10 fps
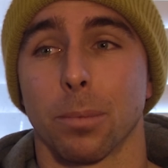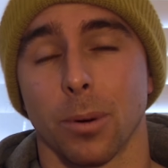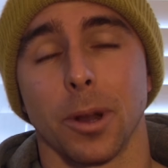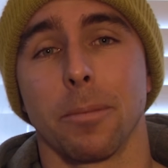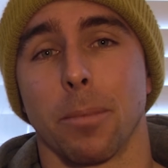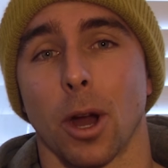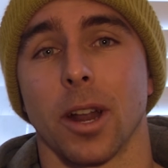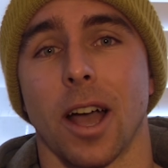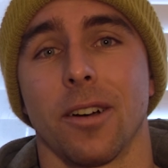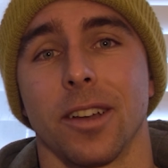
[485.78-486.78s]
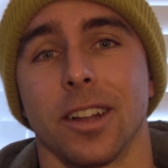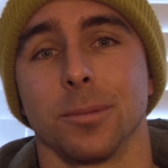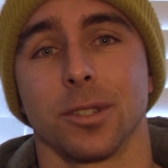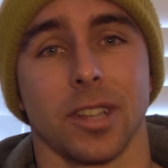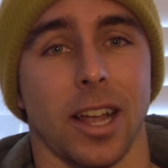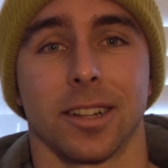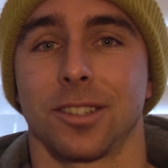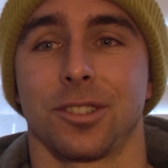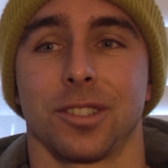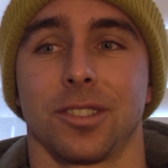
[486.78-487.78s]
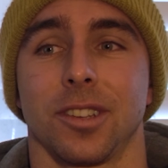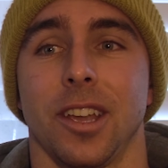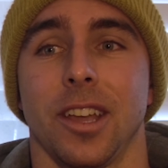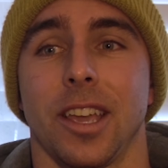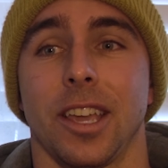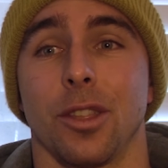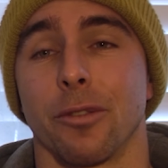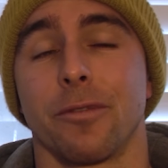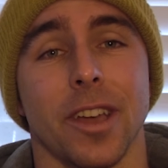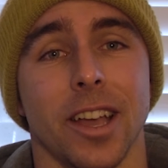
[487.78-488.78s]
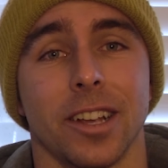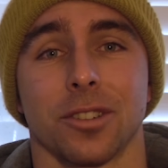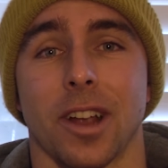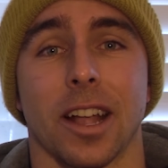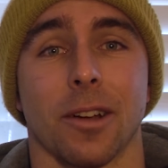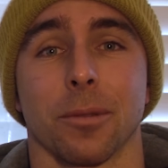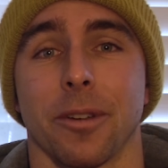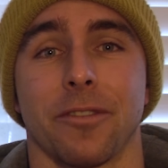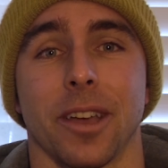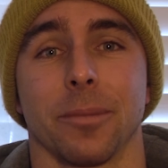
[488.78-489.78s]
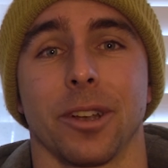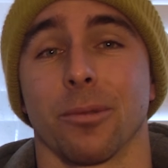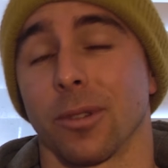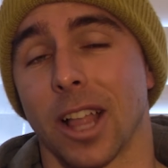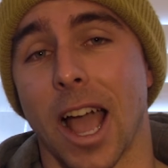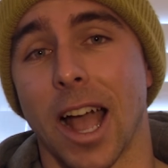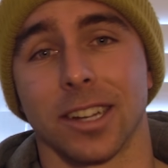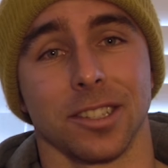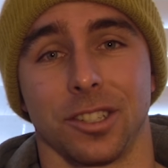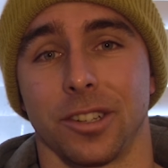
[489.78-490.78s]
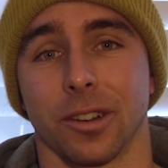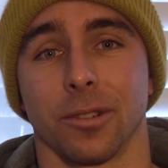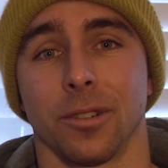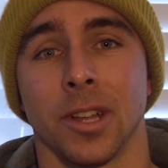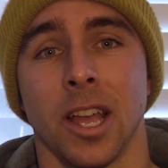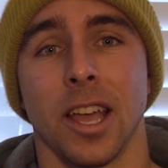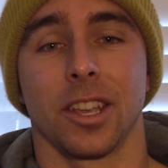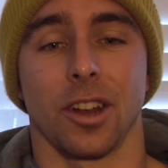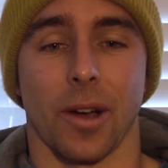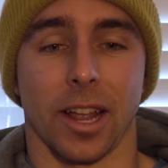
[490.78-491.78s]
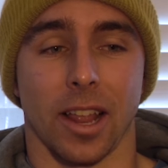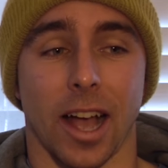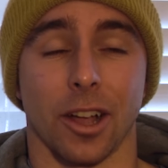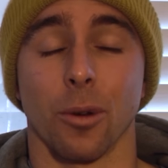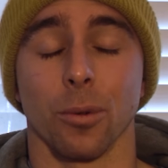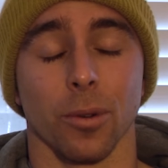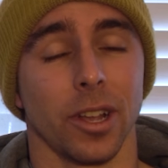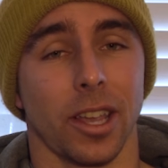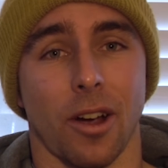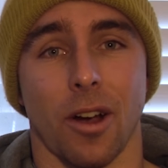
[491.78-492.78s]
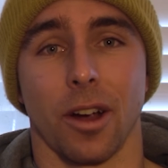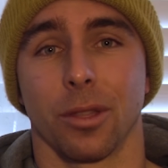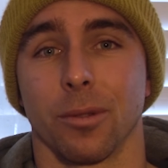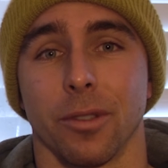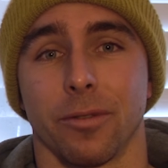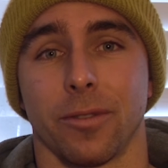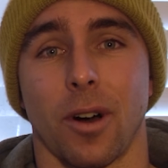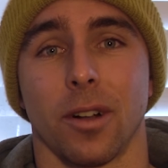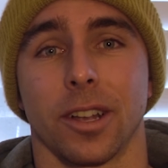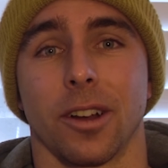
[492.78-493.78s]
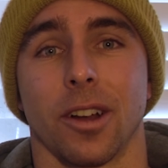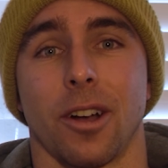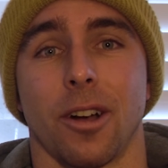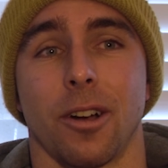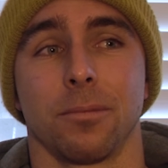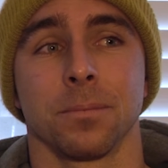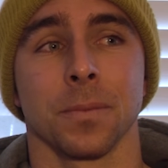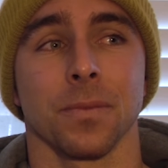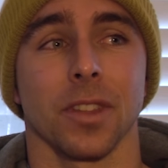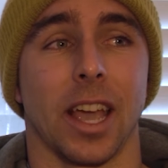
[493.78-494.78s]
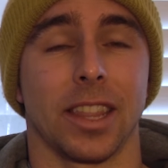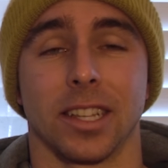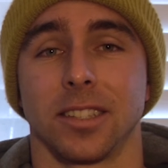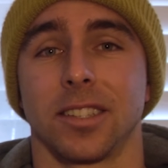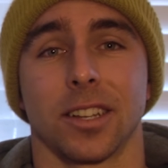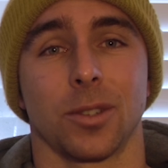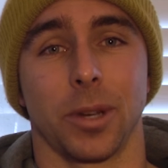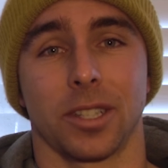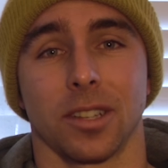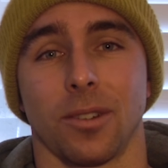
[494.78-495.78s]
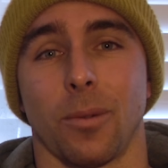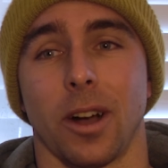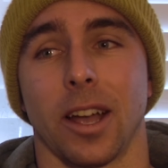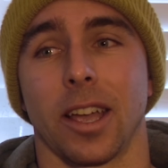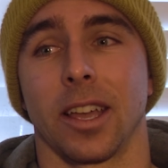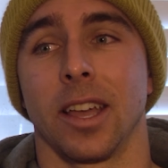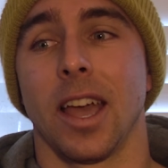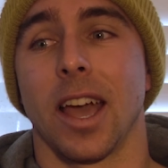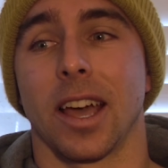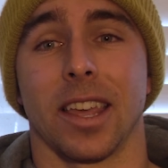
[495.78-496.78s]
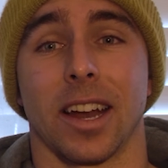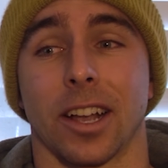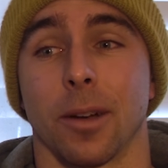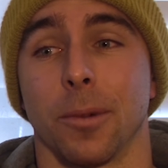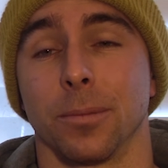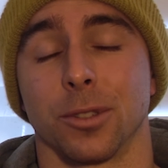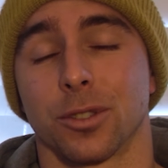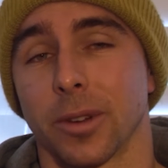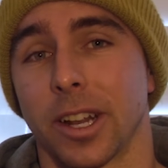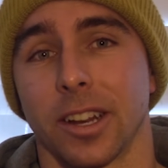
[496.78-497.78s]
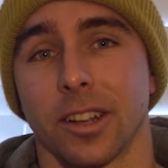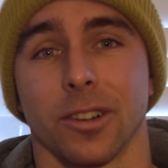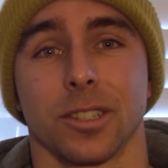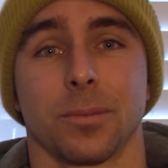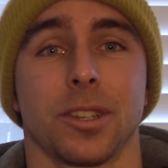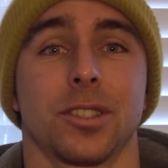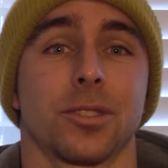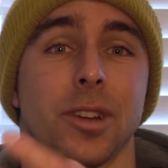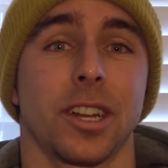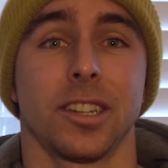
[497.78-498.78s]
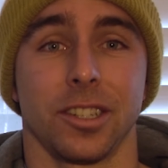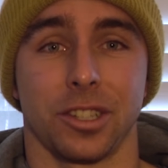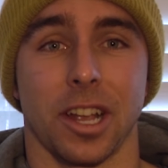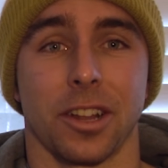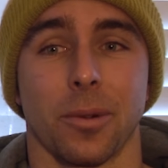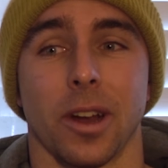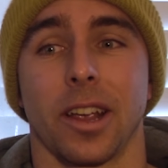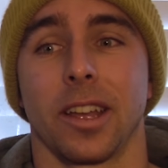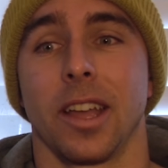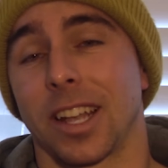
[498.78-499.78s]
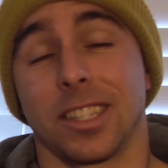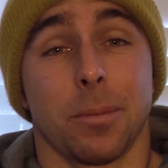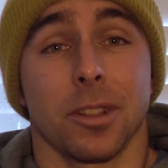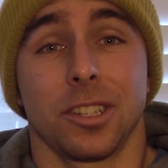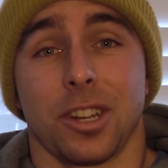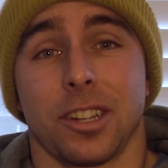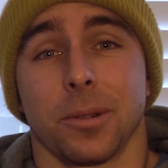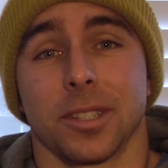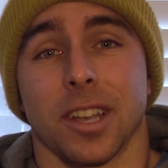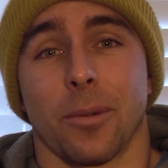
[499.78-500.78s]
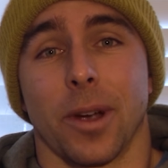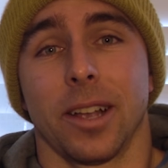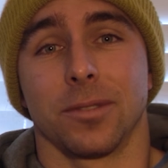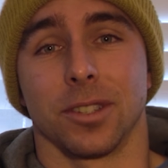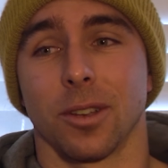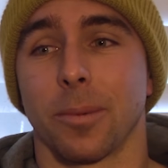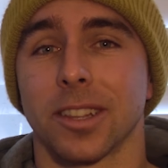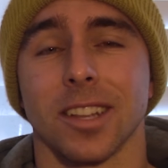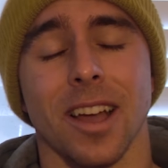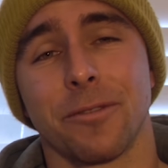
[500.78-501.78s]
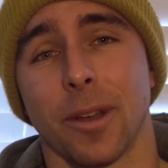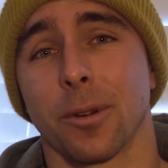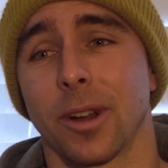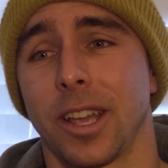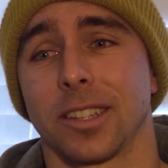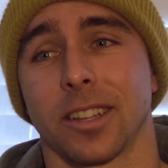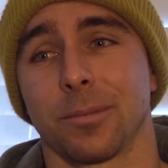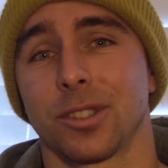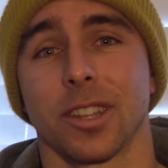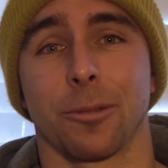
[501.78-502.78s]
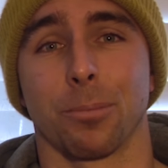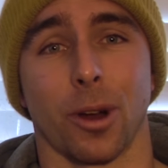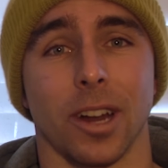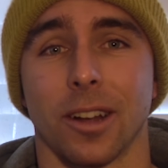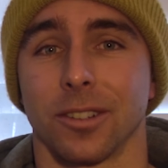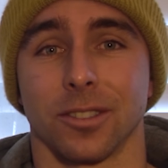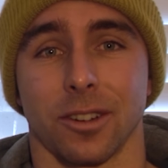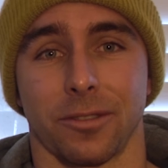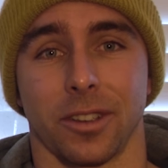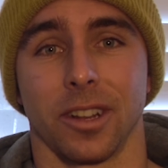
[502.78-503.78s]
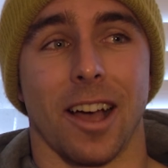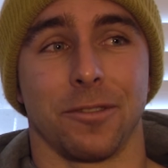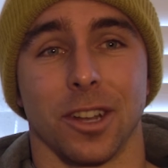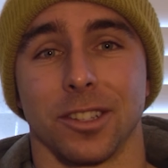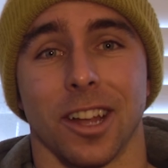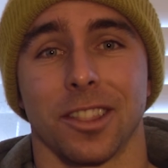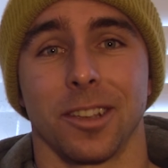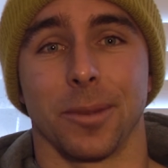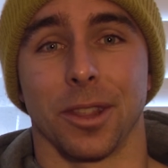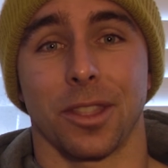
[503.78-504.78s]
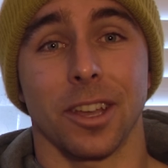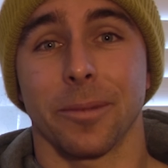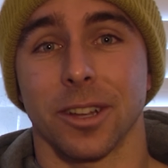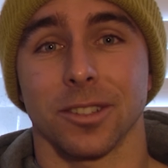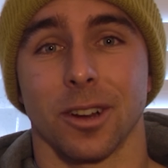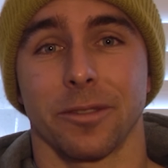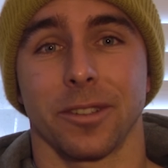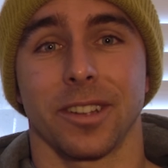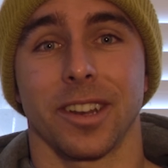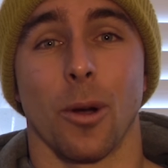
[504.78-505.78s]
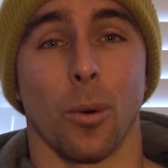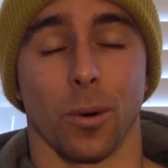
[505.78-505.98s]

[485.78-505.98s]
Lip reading: pretty burnt out and I'm psyched to just either fish or hang out with my family or relax in general. You know, I go really hard through the fall here at home and then 6 weeks in Hawaii, and then I come home straight into Christmas, straight into January, and typically January's got waves, and so by the time February hits, I'm just like burnt out on surfing. I've done nothing but think about surfing